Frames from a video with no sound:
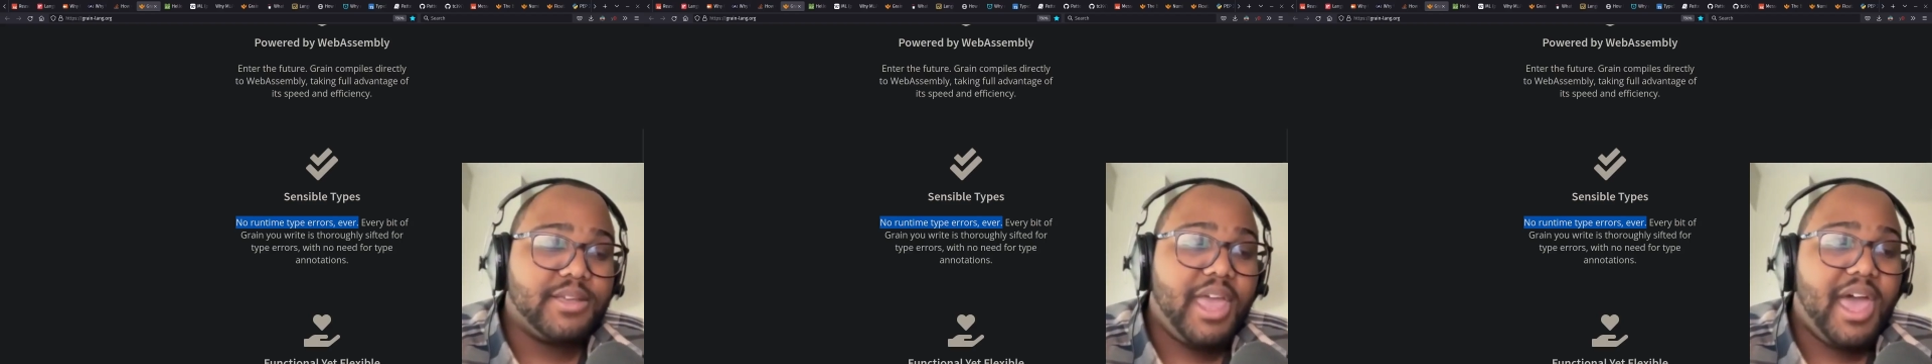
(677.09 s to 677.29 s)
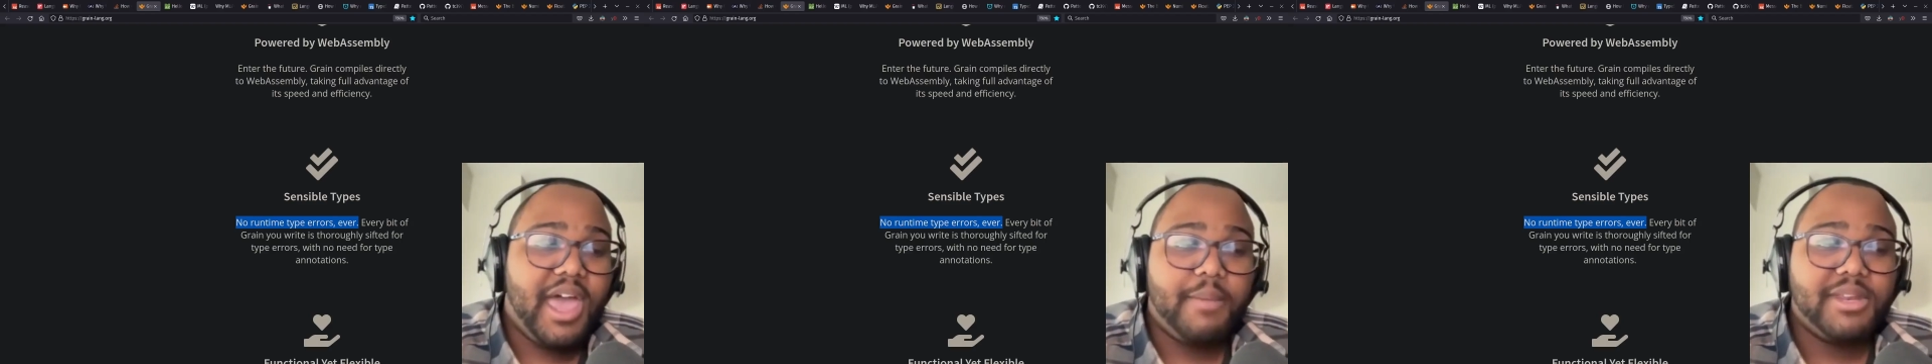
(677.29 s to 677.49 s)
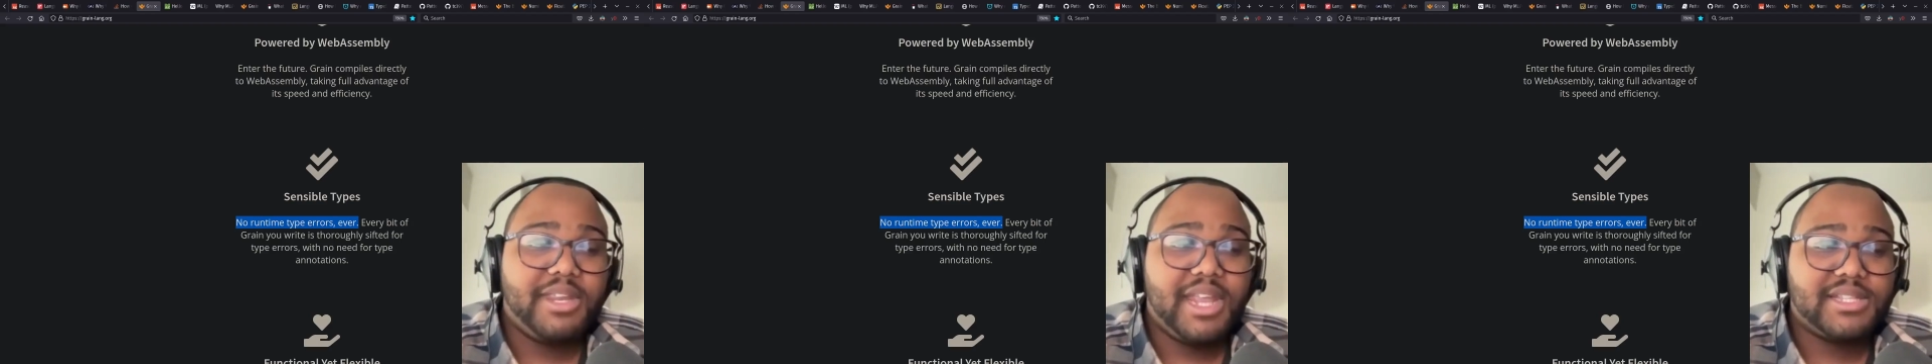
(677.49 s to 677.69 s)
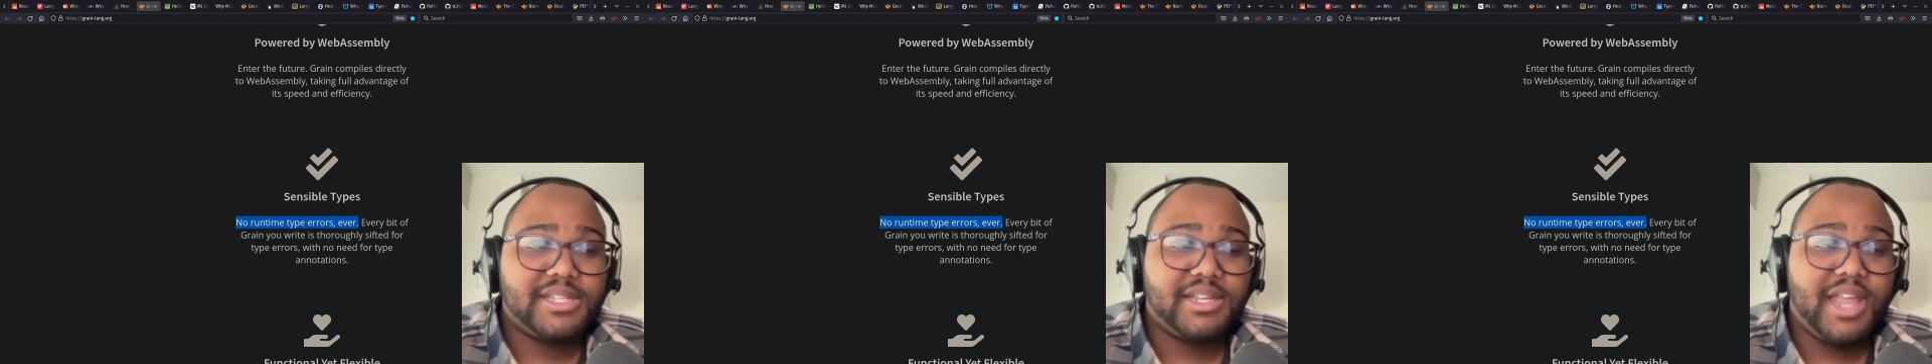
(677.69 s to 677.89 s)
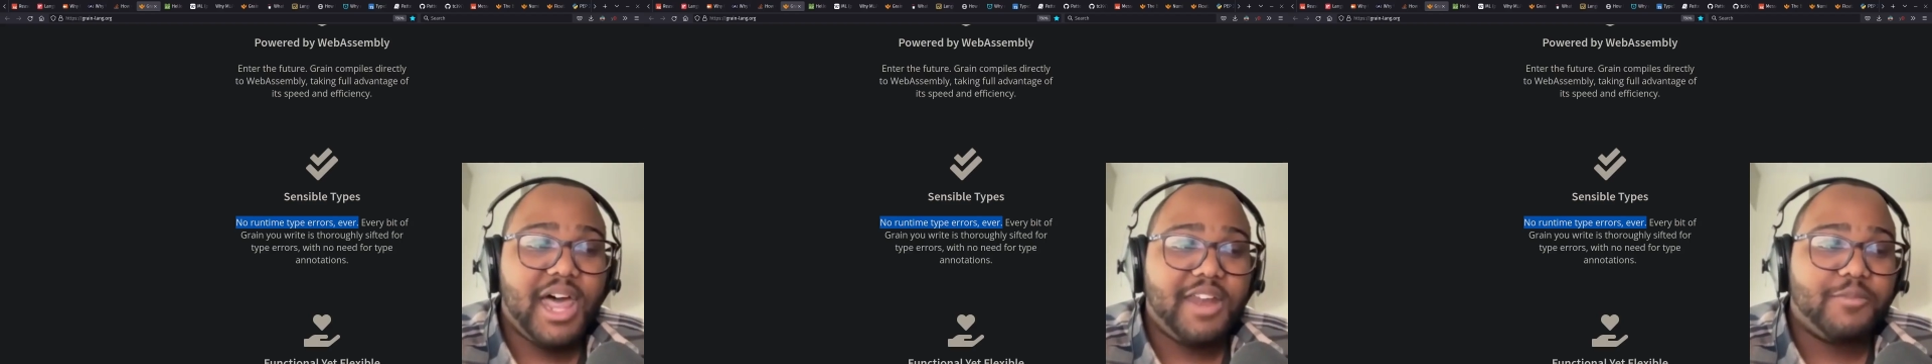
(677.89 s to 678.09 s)
yeah, I mean,
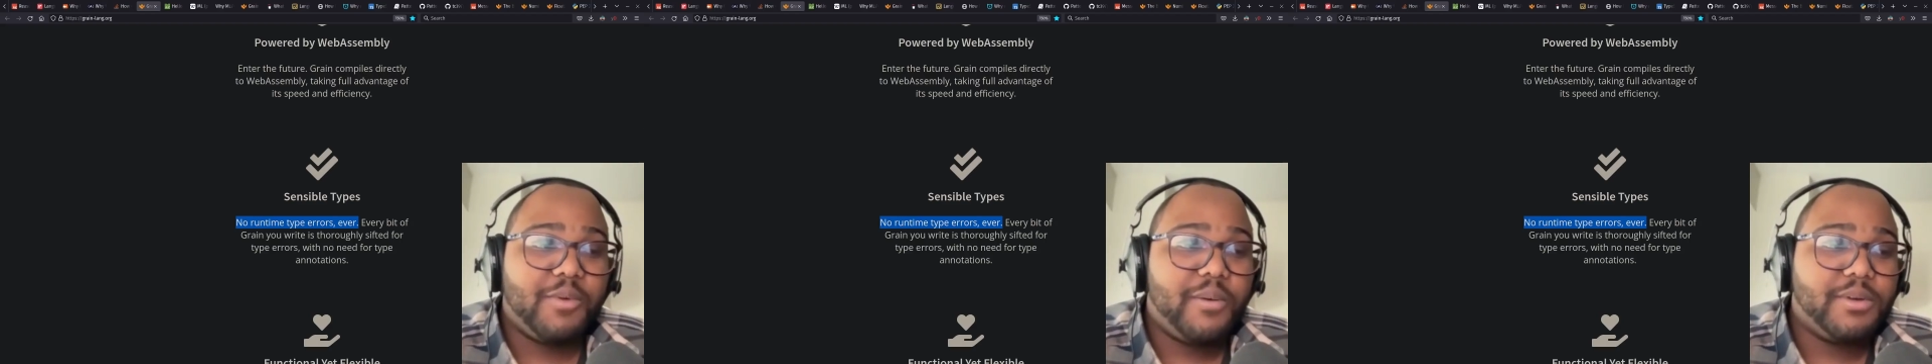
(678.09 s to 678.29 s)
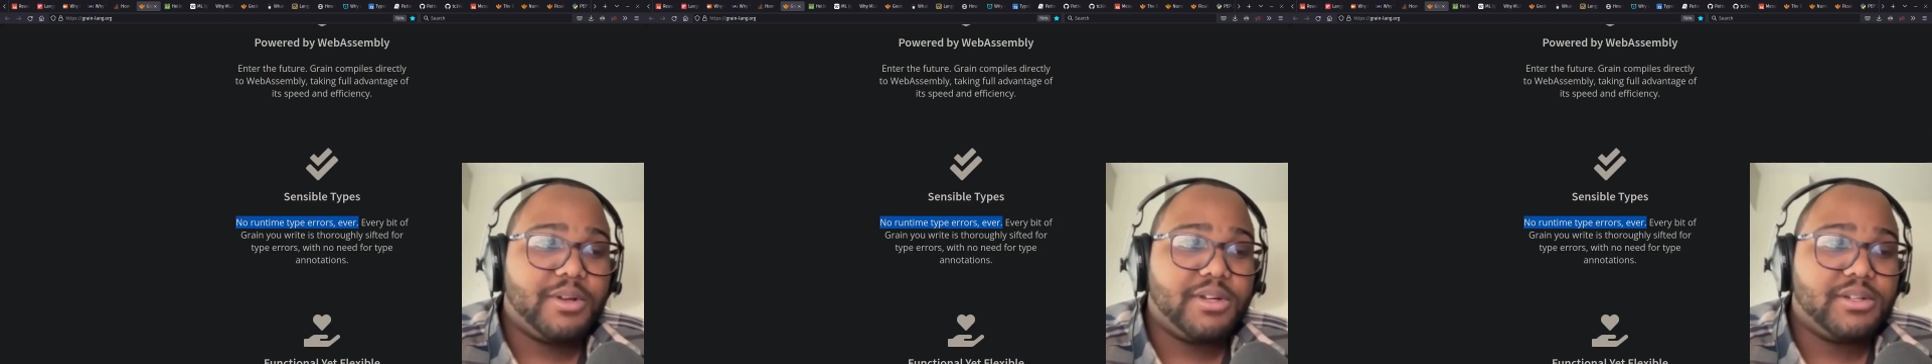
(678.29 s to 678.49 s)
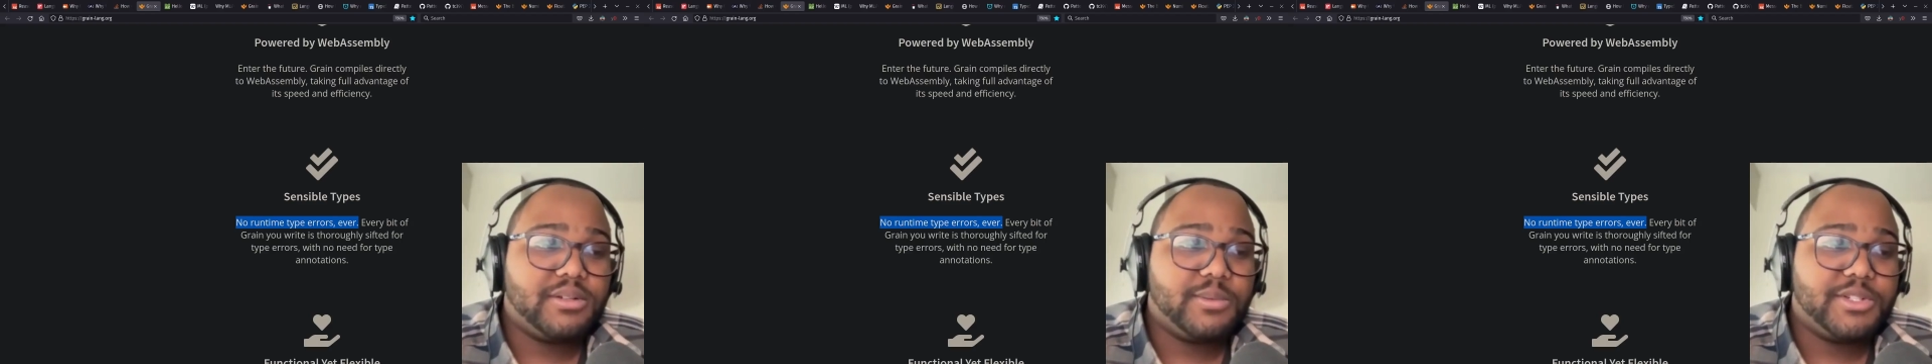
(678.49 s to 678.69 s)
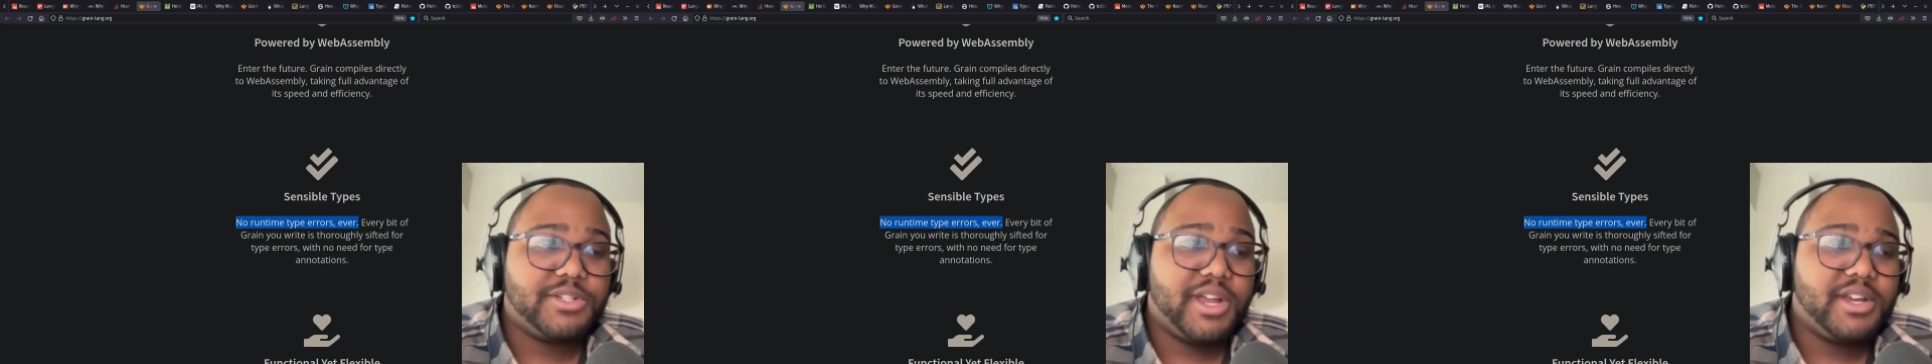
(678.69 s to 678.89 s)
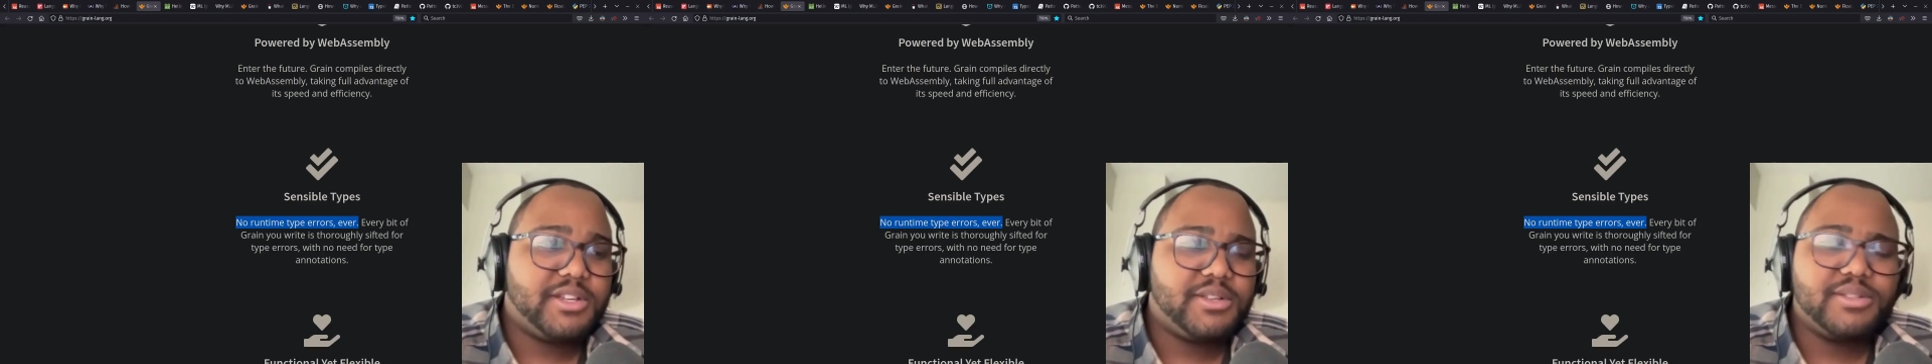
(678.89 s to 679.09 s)
that's a lot of what we're
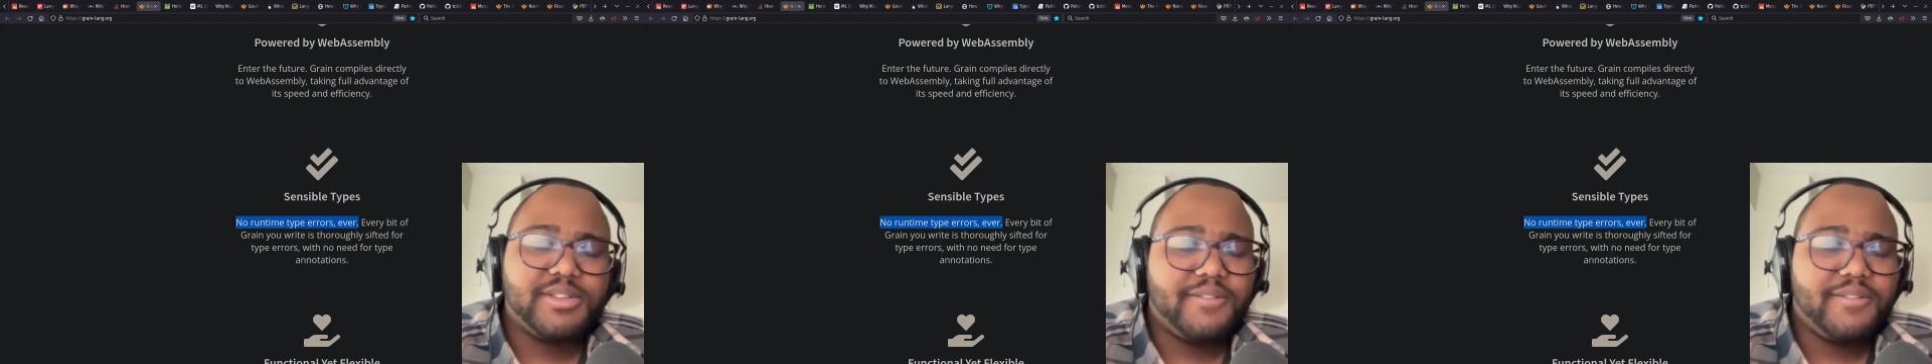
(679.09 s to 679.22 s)
trying to do.